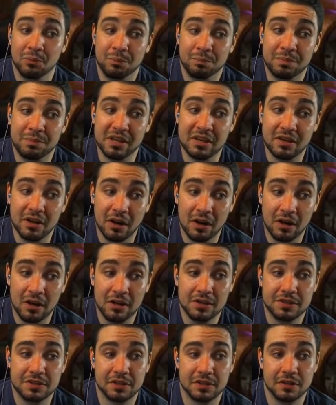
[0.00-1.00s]

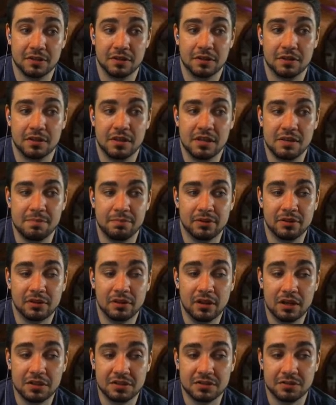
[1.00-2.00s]
Because the
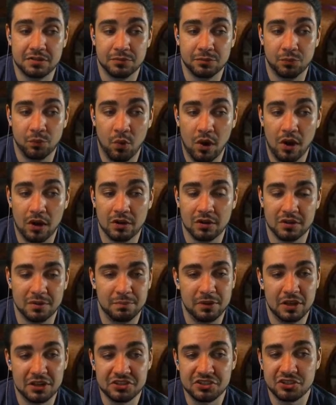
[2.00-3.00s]
+1 or the
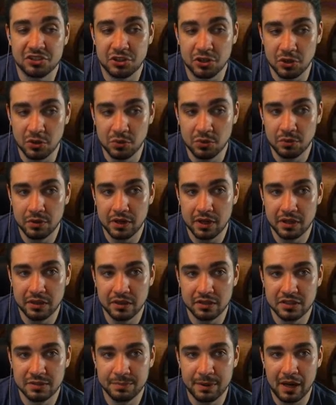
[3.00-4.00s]
+2 in
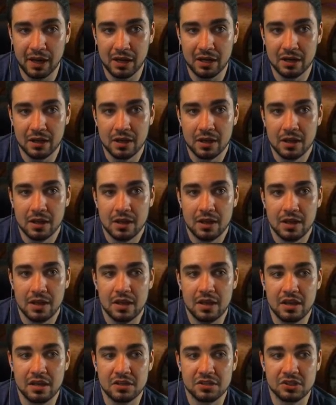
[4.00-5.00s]
this spot
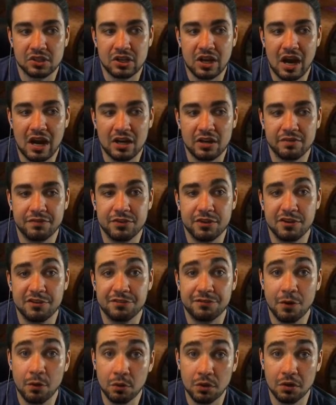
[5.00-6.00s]
is kind of the
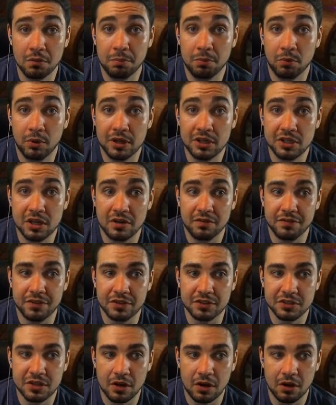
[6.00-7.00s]
focal point of
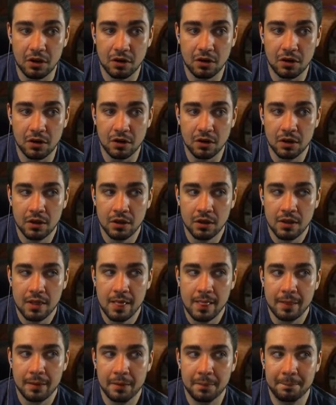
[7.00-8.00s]
this card,
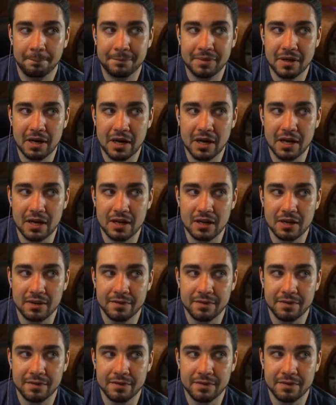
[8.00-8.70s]
but